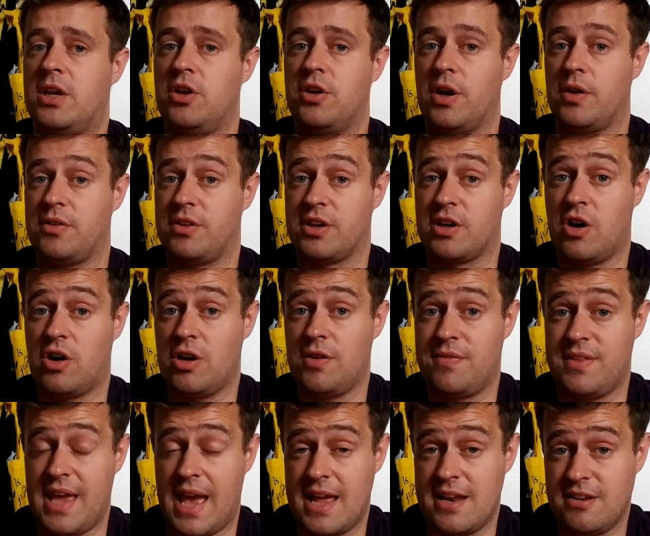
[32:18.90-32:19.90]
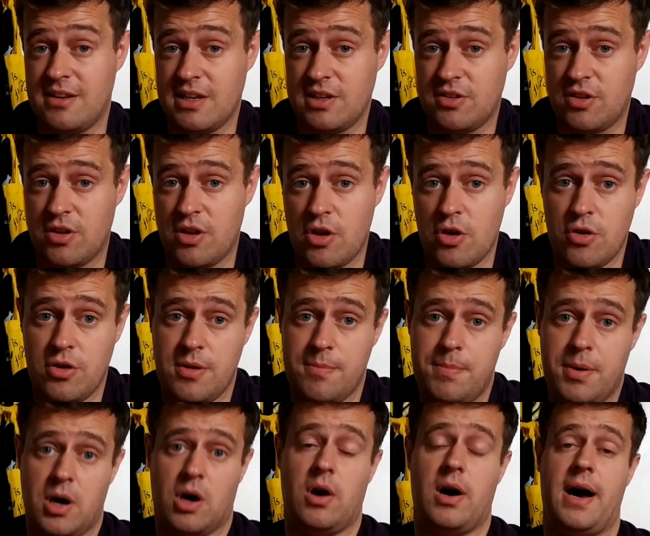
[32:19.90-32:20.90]
You know, the kind of the ending to the
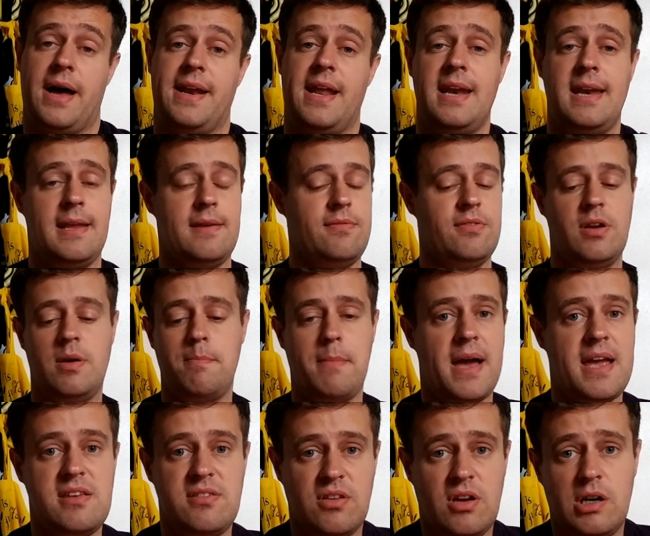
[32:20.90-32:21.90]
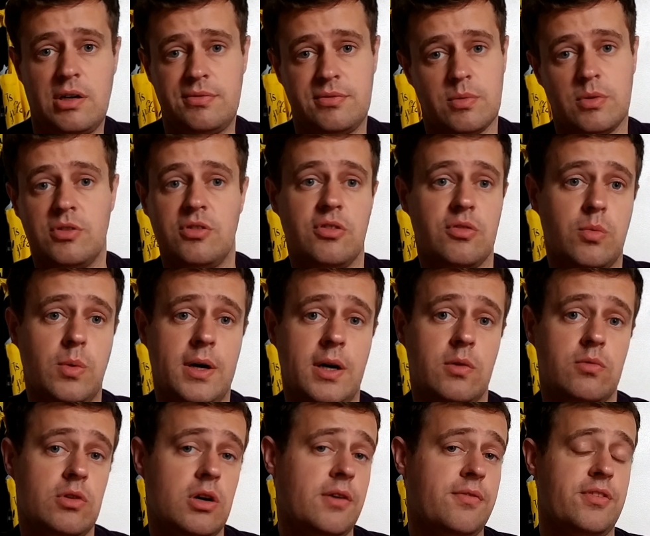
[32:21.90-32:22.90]
hooded part, and then even a maze afterwards as
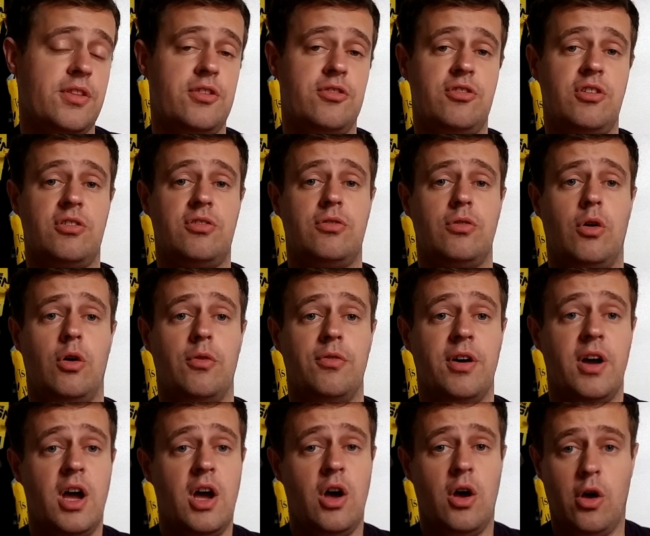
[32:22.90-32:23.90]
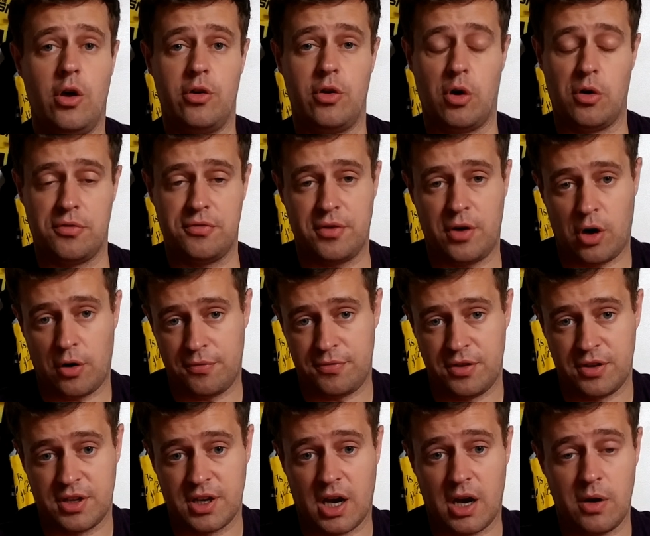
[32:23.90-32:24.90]
well, rather than just sort of hood off,
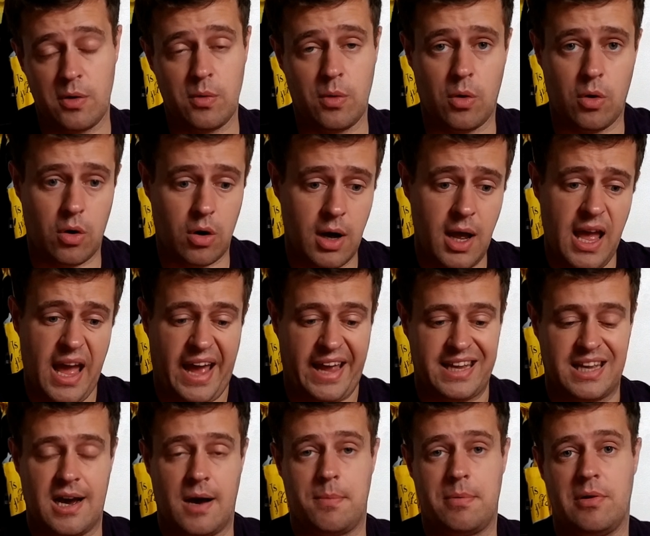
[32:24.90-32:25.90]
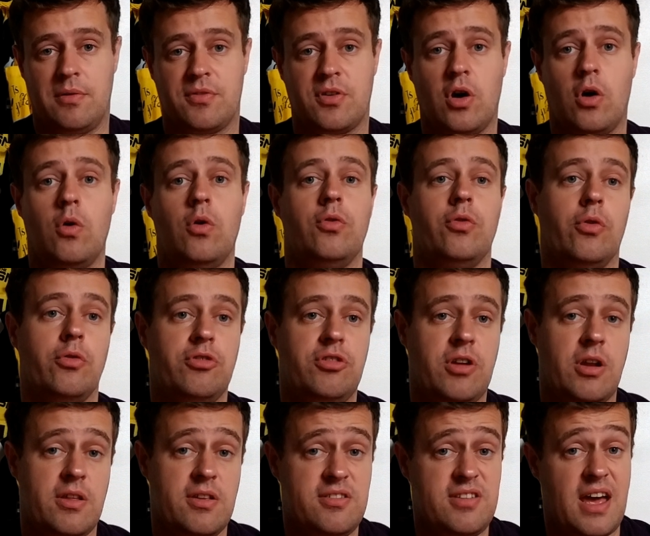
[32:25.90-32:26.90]
off you go, or a couple of corridors.
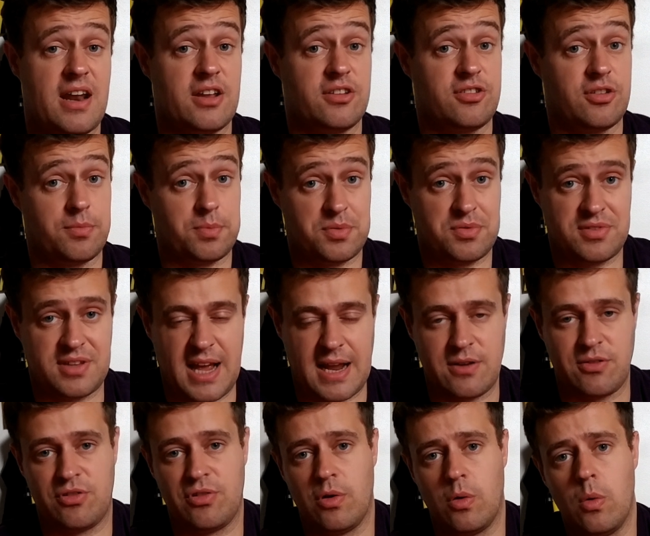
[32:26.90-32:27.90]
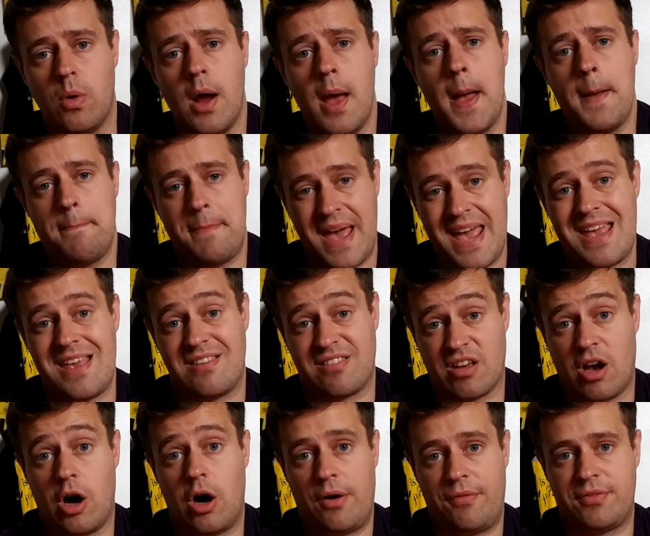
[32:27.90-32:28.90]
You know, this had a substantial
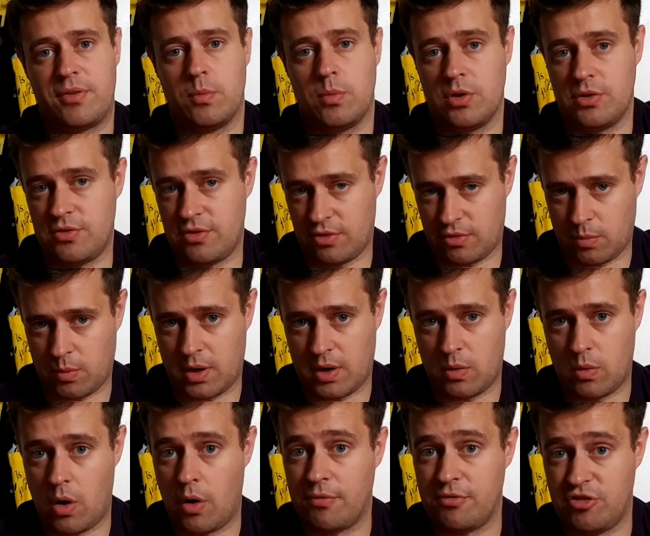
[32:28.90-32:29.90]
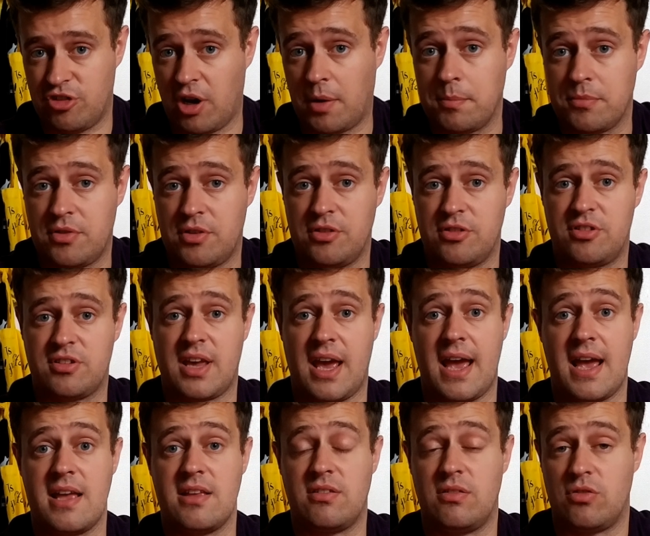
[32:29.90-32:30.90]
piece afterwards as well of jumps and
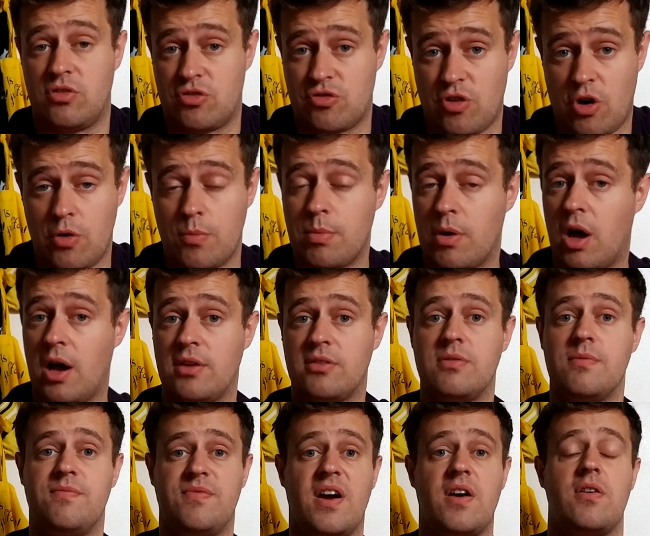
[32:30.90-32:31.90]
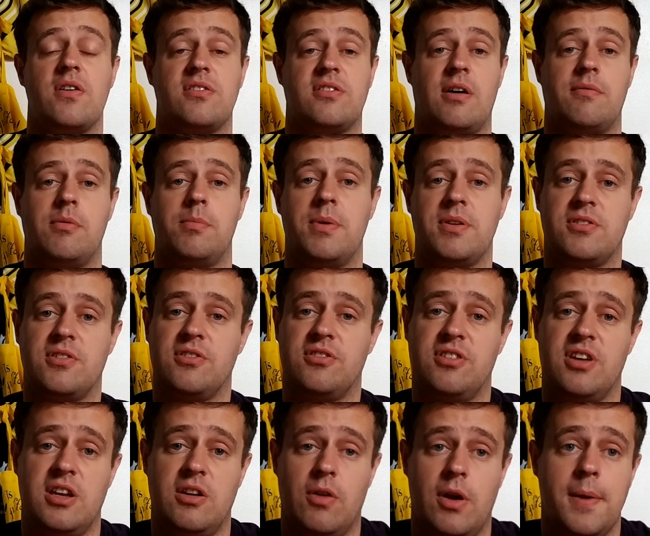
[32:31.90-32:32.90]
scares and strobe lights and various other bits of
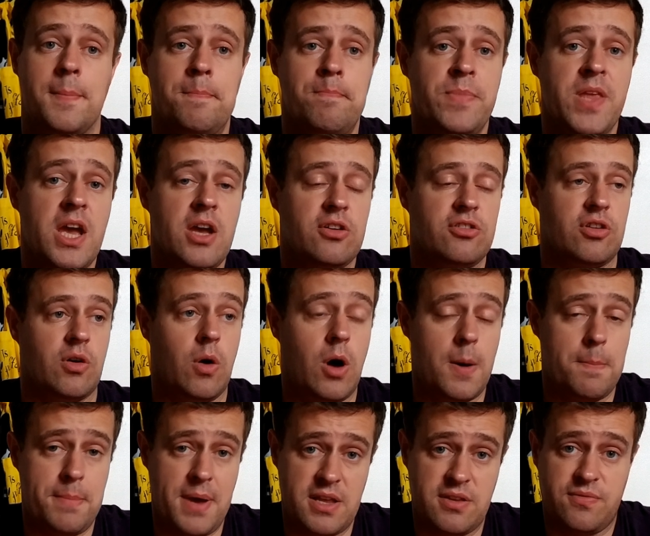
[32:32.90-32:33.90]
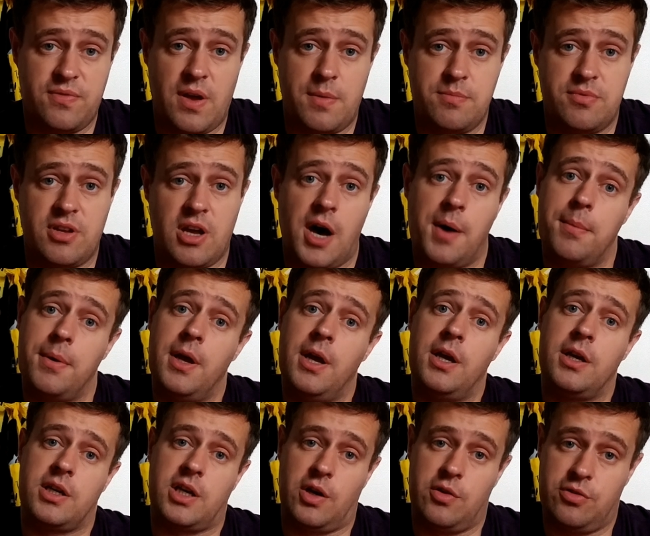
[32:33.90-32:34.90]
scenery. So our best thumbs
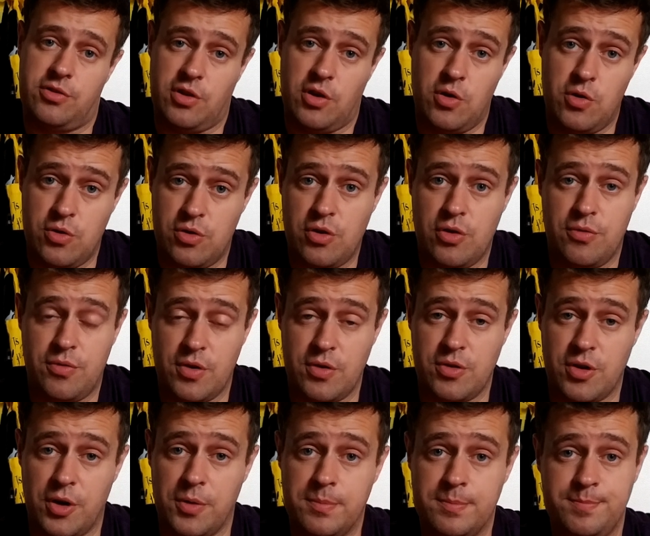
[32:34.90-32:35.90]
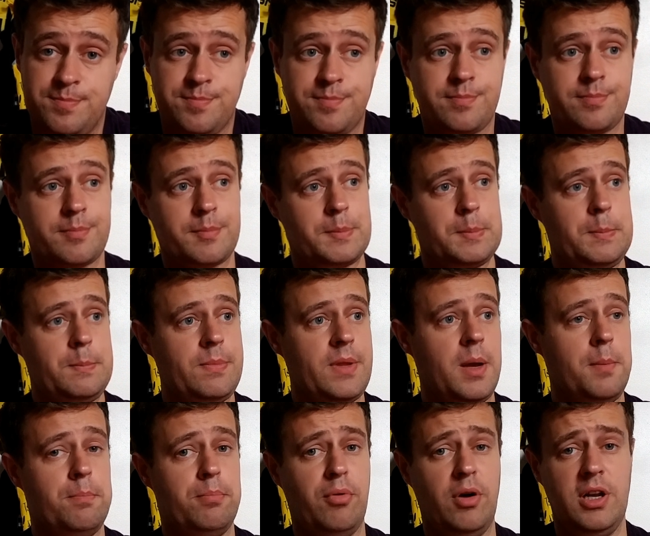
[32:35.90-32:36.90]
up goes to Hoodoo Voodoo.
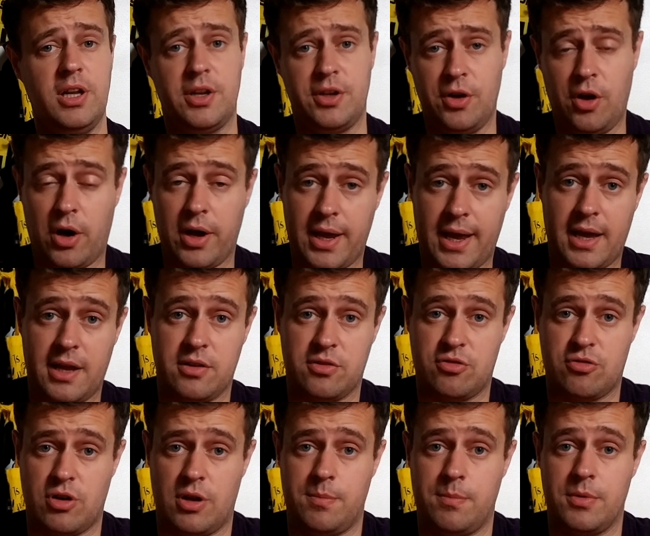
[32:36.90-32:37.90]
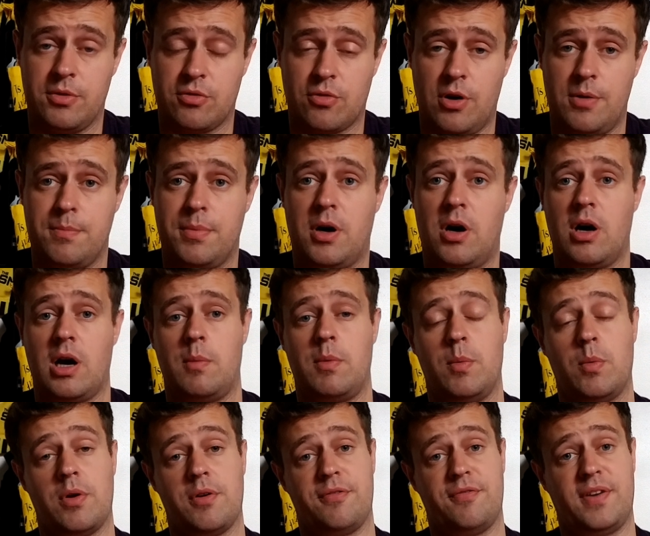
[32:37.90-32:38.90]
Brilliant night at Xtreme Scream Park, and
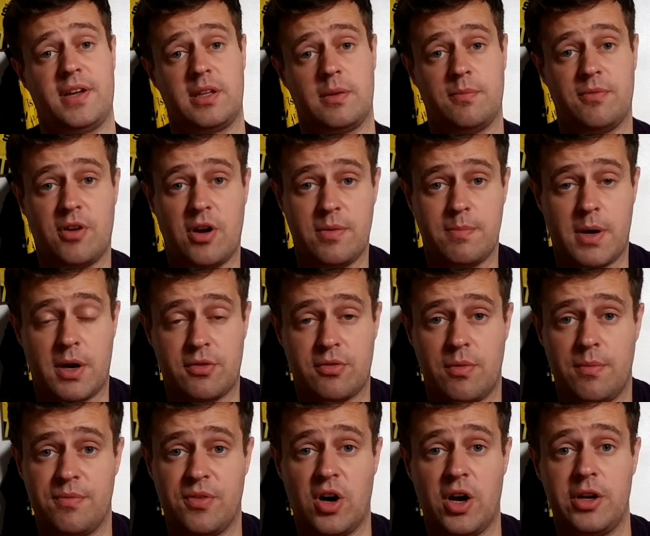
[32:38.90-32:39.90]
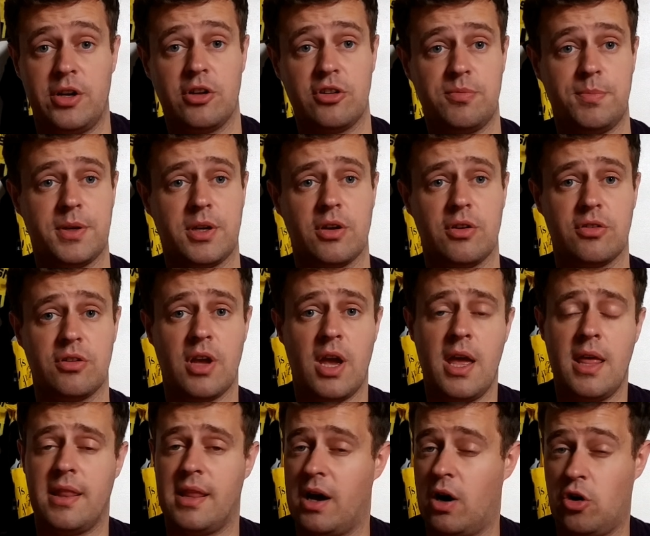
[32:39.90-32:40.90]
we want to thank them very much for inviting us,
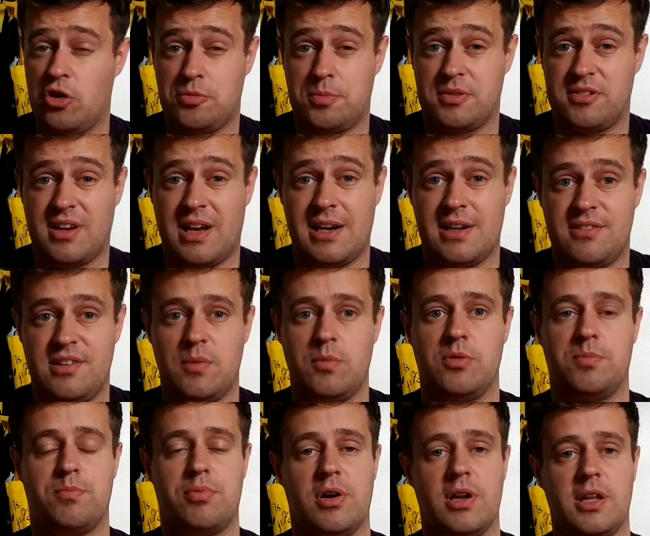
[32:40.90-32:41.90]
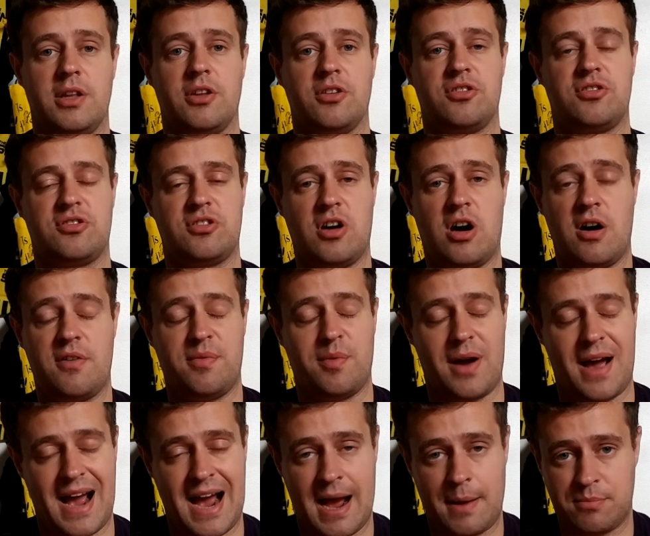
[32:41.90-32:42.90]
because their hospitality was brilliant, the staff
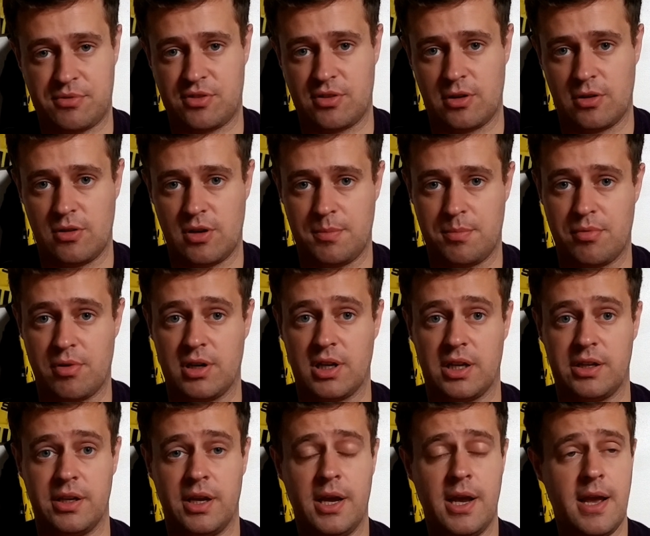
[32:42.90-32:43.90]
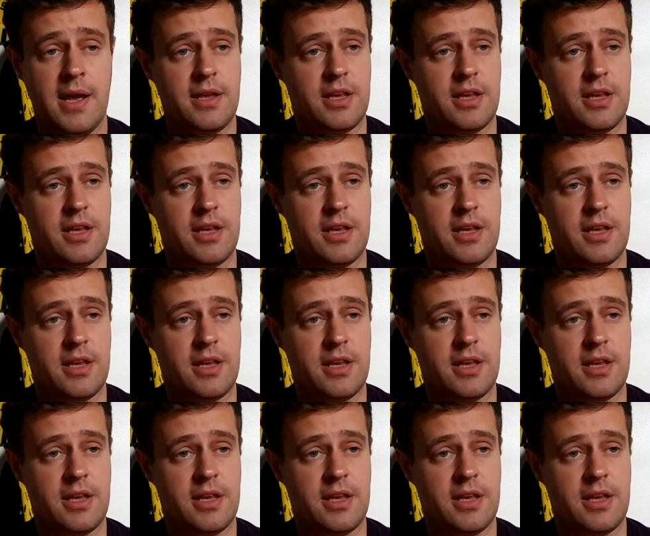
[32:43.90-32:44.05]
were absolutely brilliant.